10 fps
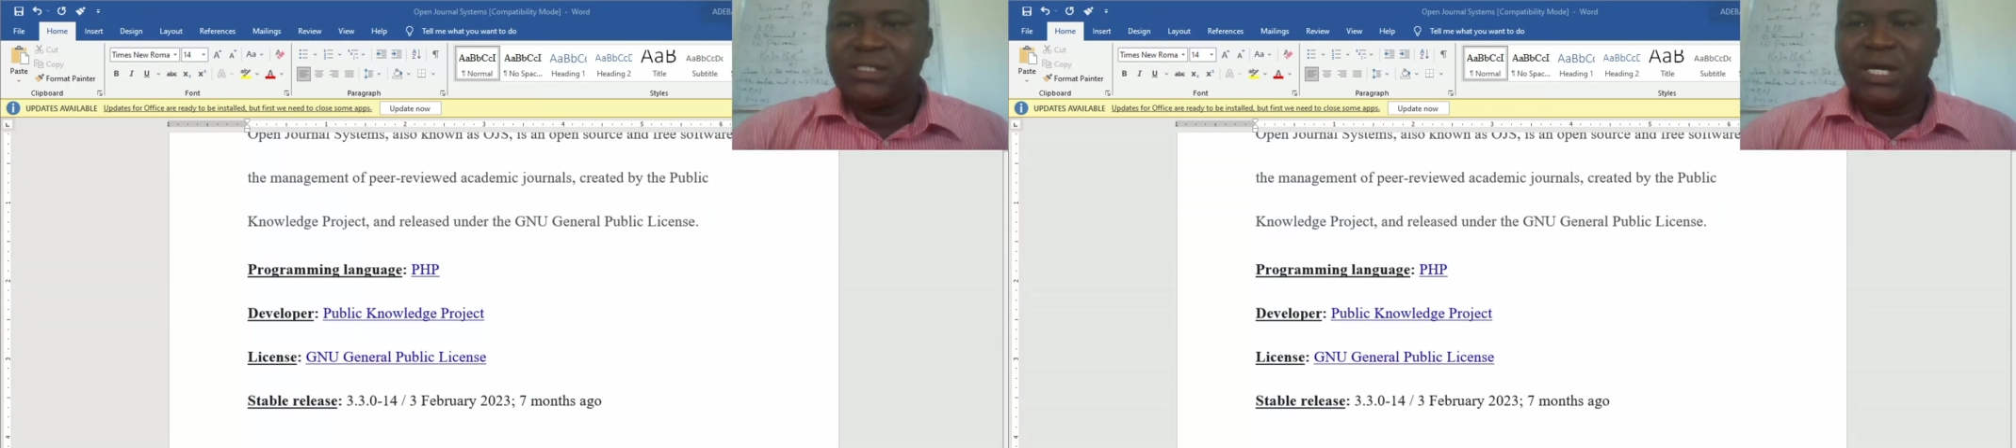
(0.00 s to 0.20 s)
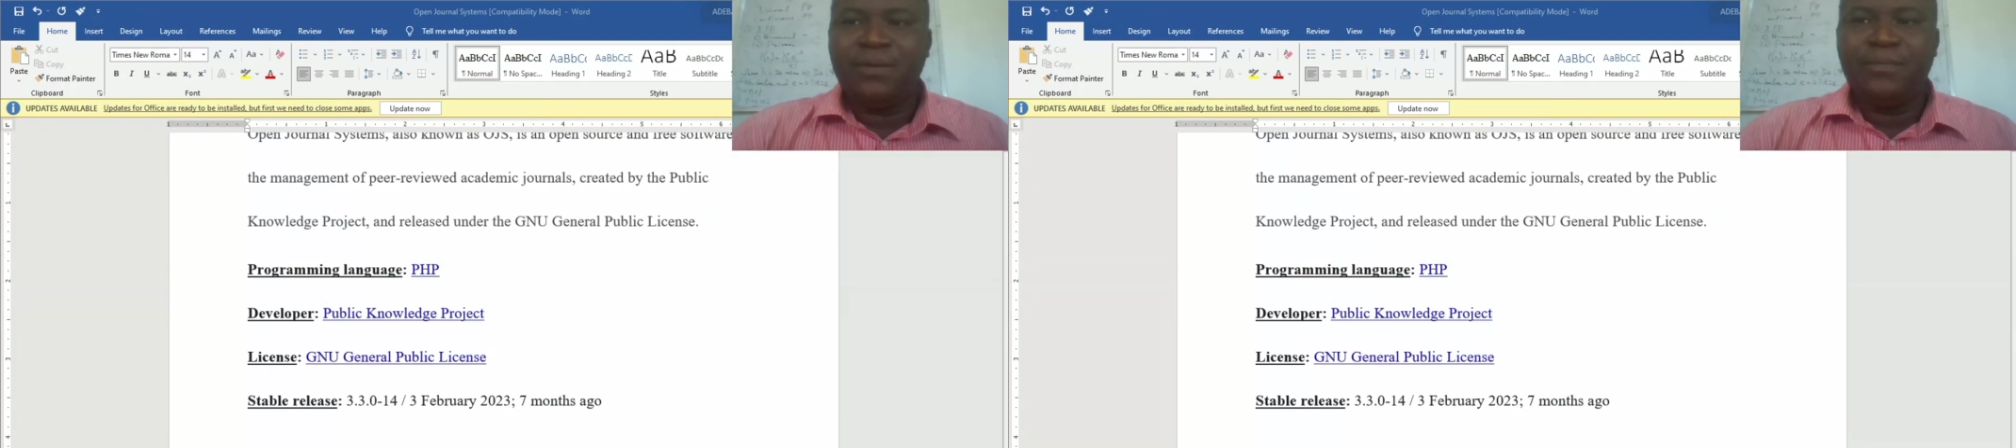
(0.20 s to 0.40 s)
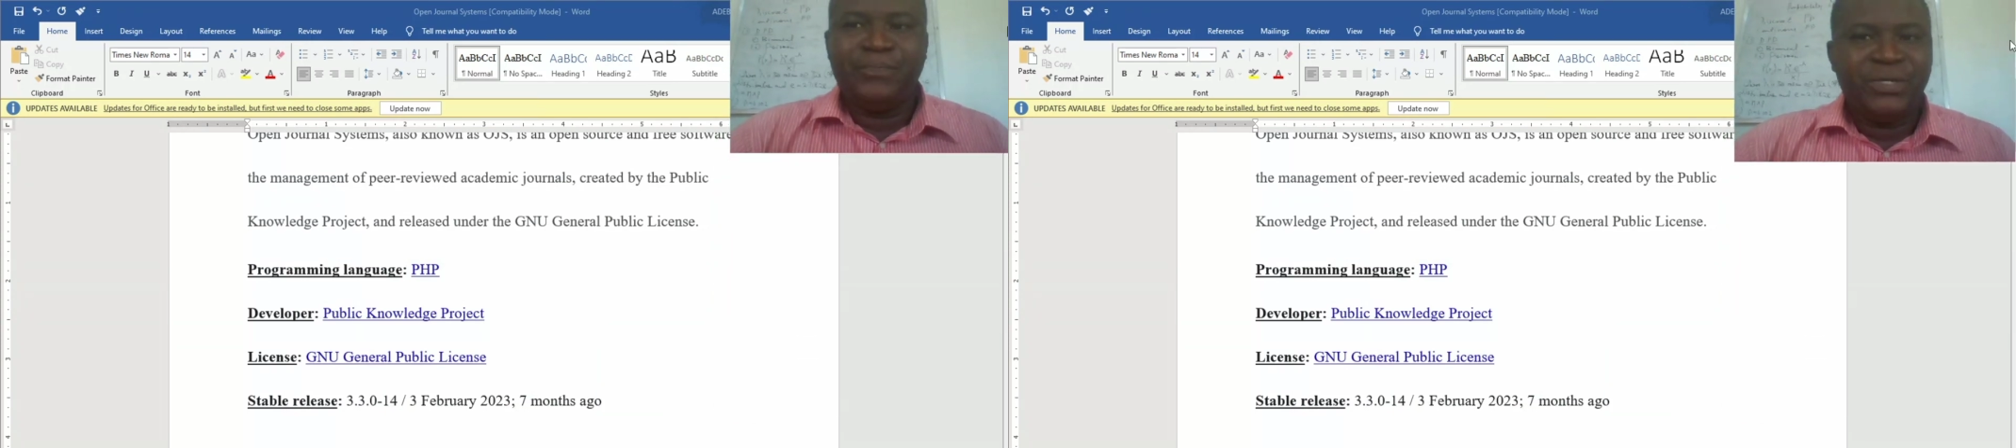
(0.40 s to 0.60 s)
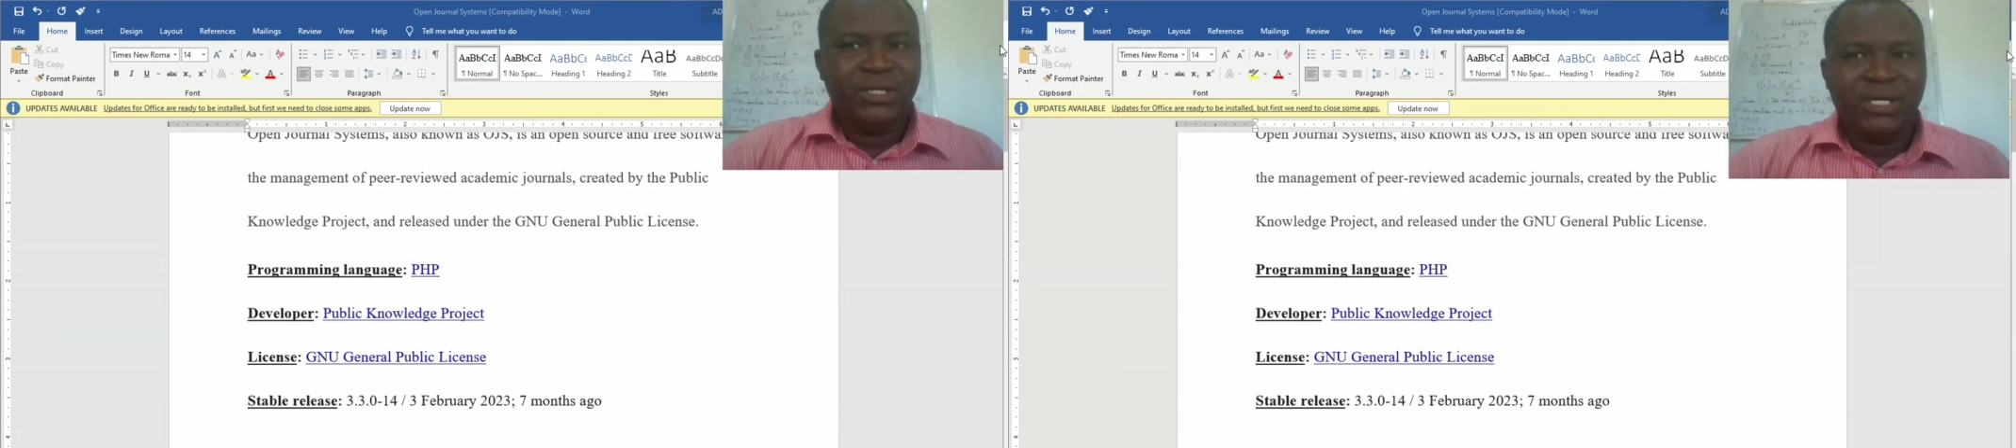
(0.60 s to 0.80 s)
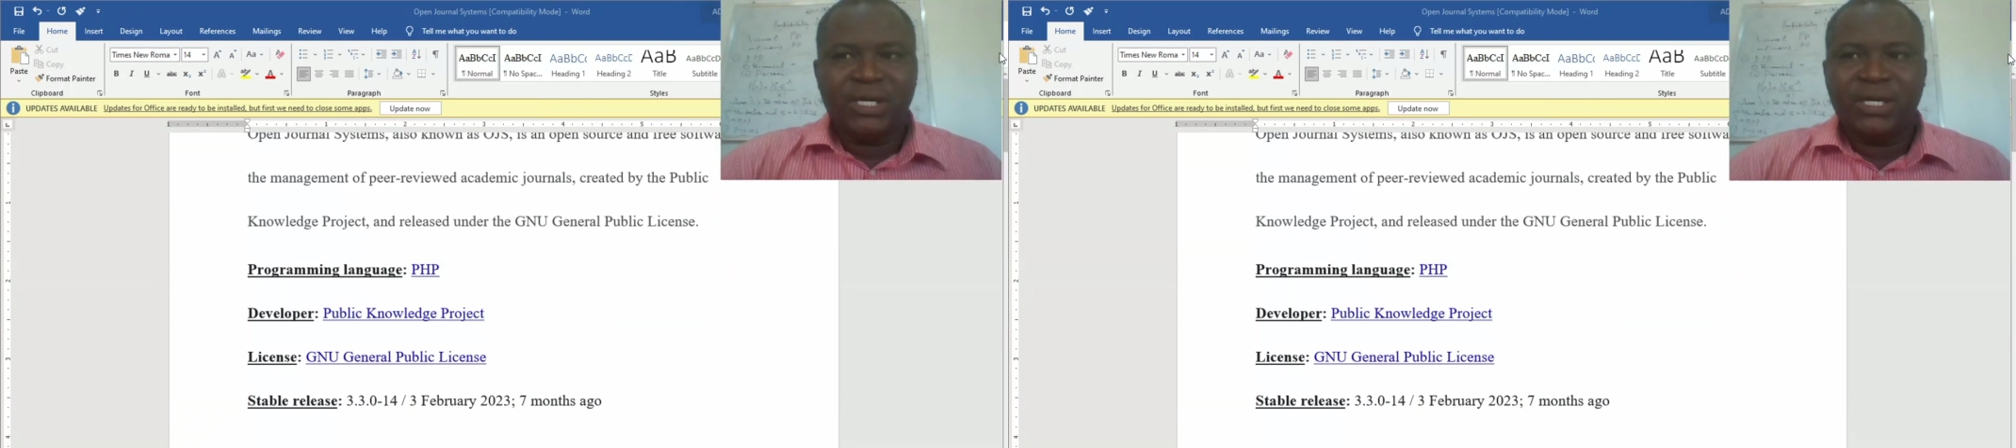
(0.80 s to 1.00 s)
and
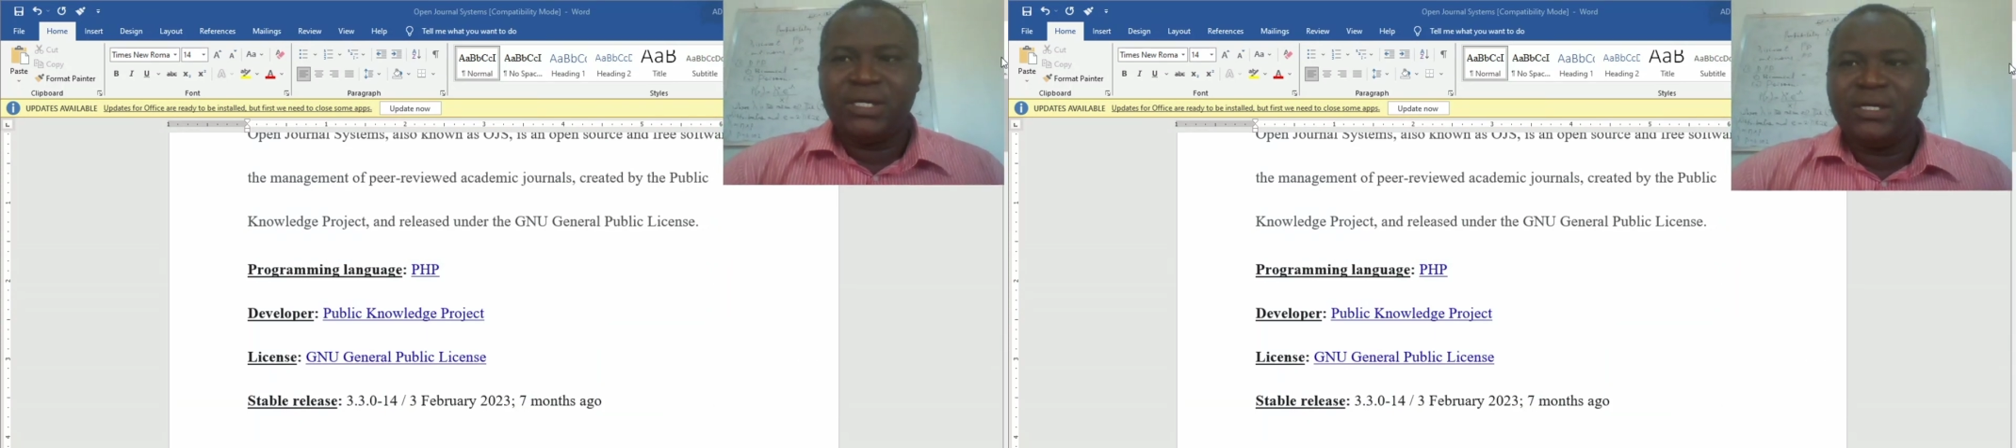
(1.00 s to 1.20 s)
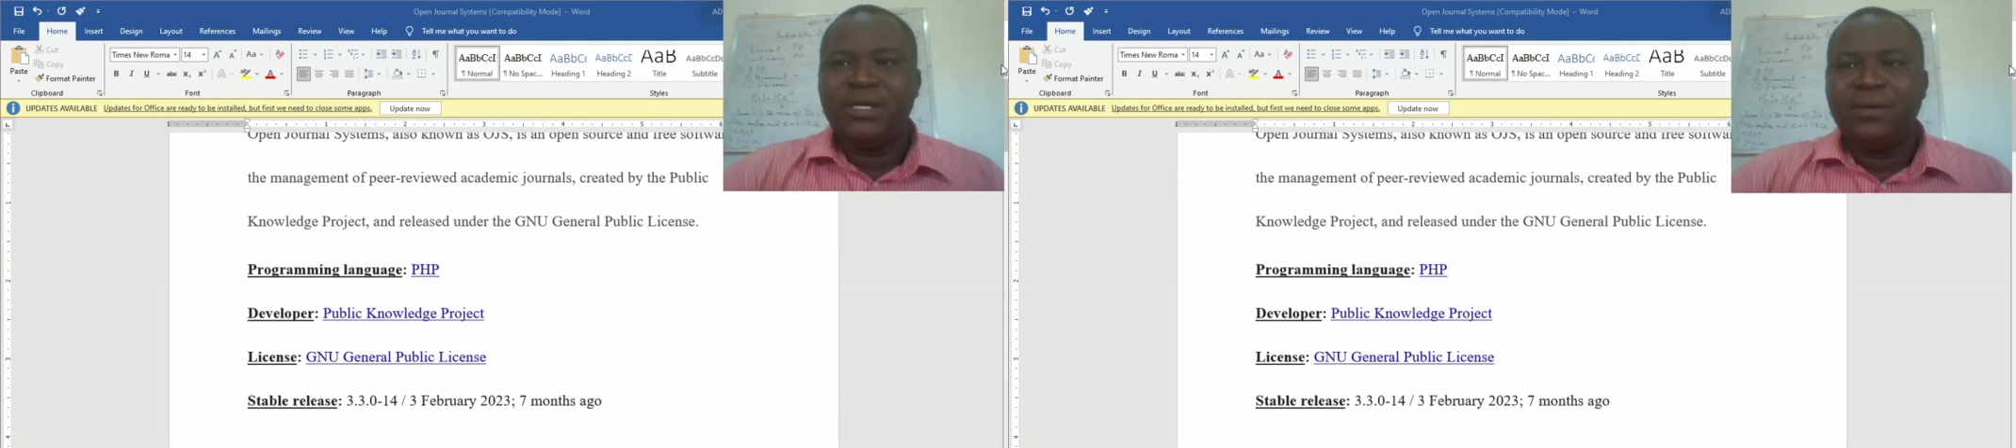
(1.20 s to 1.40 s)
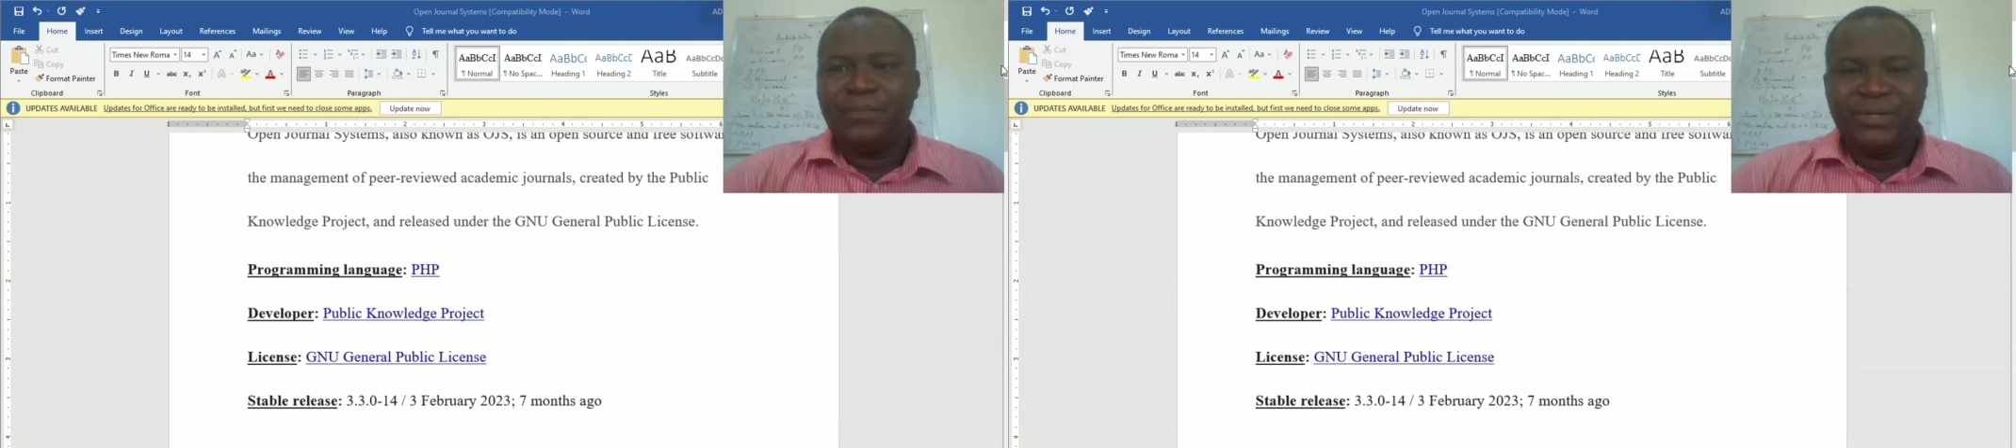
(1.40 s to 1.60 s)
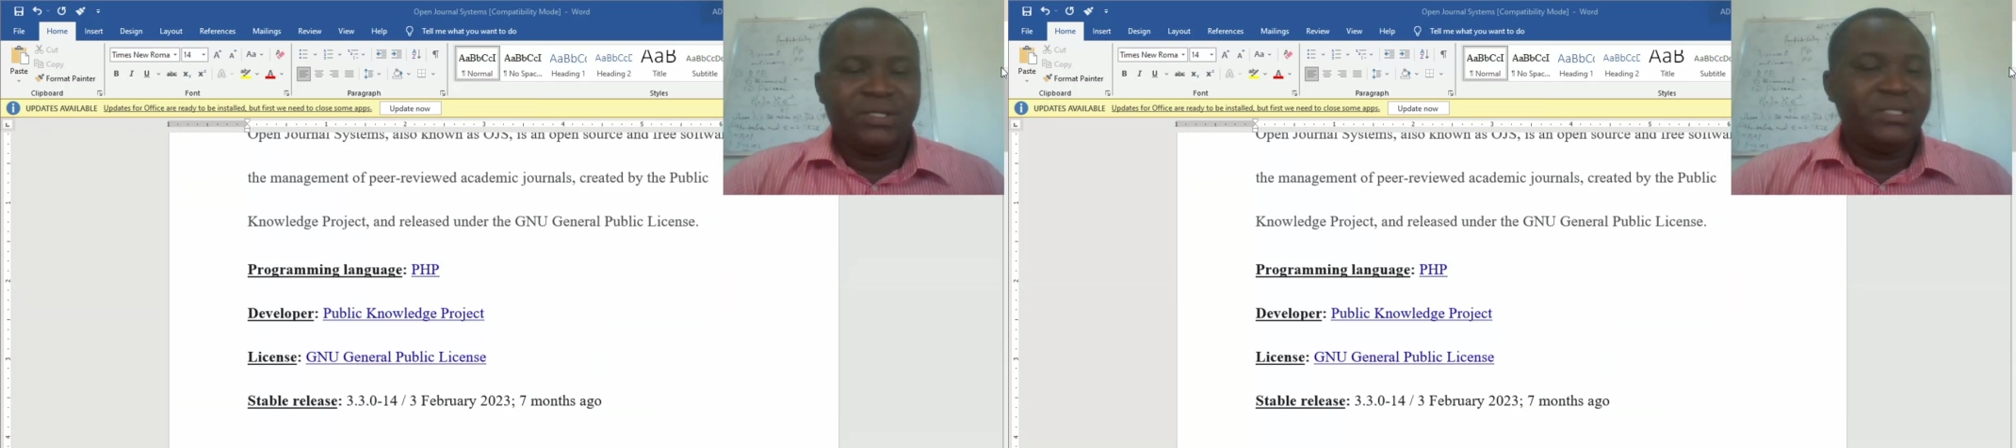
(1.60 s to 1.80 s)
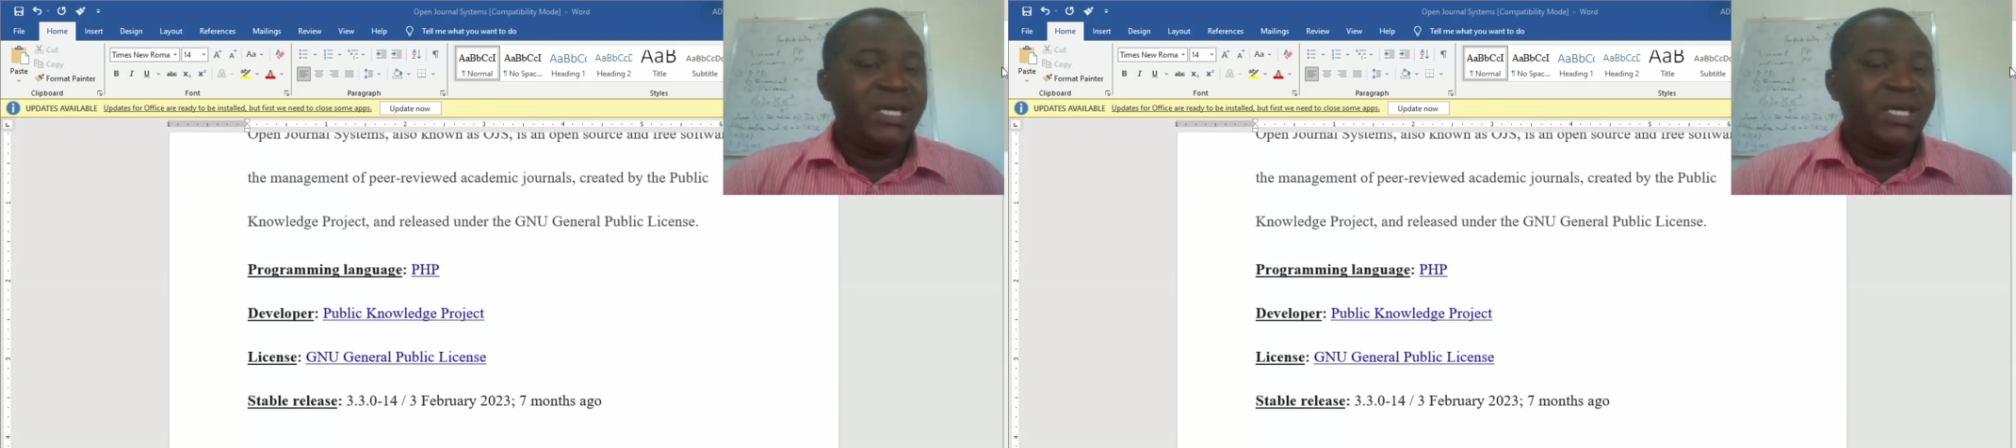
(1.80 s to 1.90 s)
PKP,